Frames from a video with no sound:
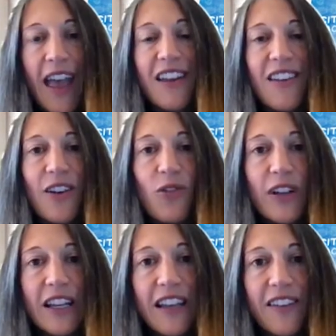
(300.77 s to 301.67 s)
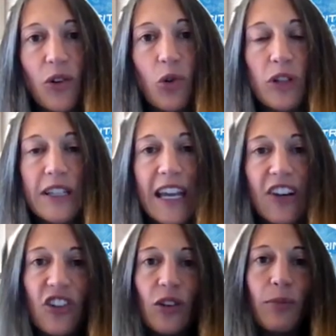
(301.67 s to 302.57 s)
And there really is a
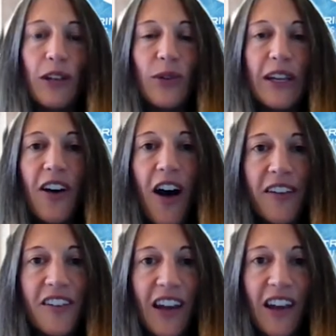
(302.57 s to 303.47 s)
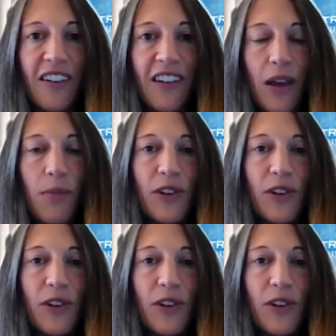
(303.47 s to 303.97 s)
correlation between costing and